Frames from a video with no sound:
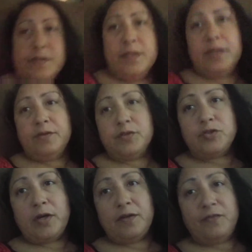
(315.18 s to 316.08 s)
So I'm gonna
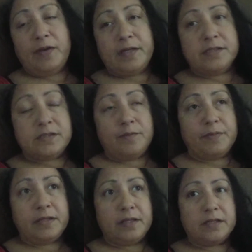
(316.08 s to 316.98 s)
try to find
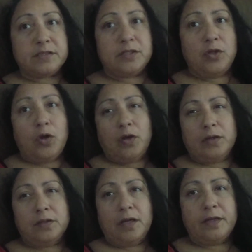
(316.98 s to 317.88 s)
something that's
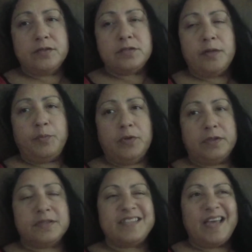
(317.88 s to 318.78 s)
long. I usually put
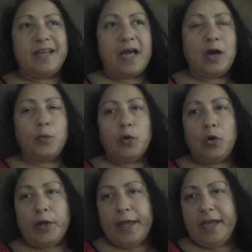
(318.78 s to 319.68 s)
10
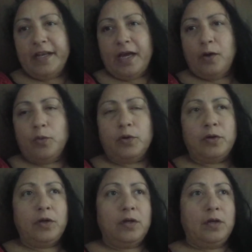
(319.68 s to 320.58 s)
hour, 8 hour
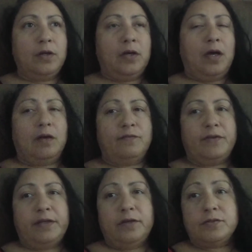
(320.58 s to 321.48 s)
um,
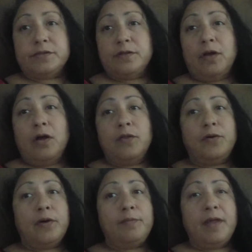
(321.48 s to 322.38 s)
videos,
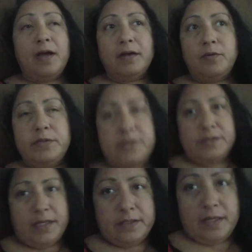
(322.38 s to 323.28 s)
although I'm not going to
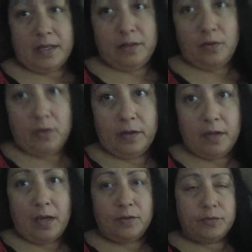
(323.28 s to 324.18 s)
take that long
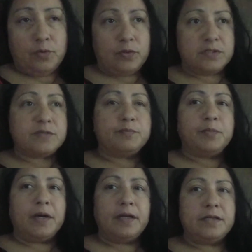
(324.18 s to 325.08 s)
outdoors,
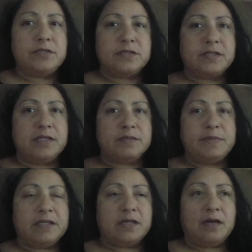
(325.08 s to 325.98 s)
but it just gives me
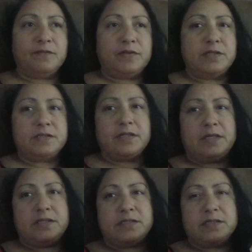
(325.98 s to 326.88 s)
the confidence that
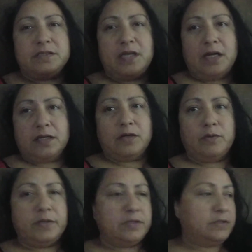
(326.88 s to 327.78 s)
it's not
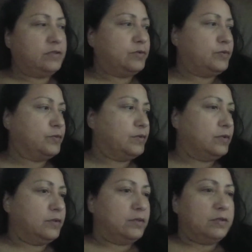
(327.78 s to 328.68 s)
going to
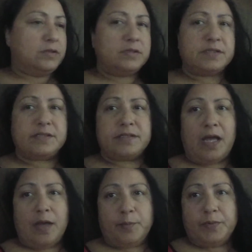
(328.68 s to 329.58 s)

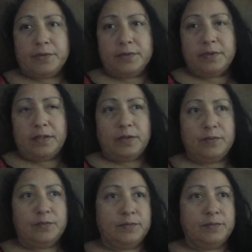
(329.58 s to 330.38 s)
stop, you know?